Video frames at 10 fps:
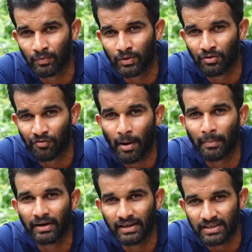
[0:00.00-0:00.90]
over to the
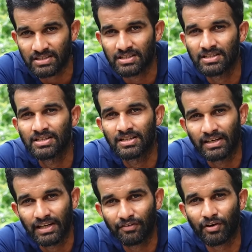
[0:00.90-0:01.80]
farm and test
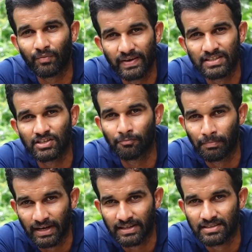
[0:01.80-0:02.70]
different weights of
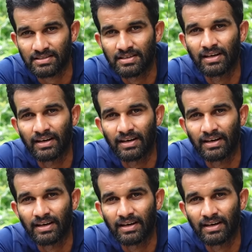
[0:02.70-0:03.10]
pellets.